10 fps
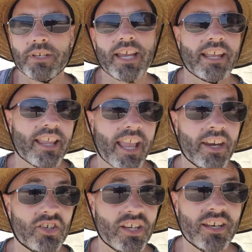we take that
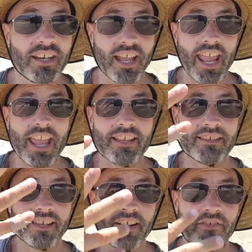energy in, and it
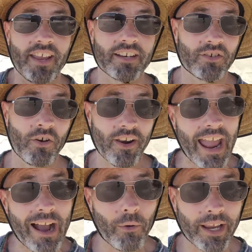has an effect on
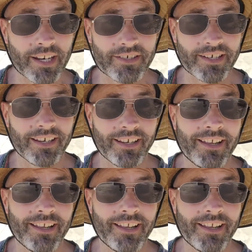our energy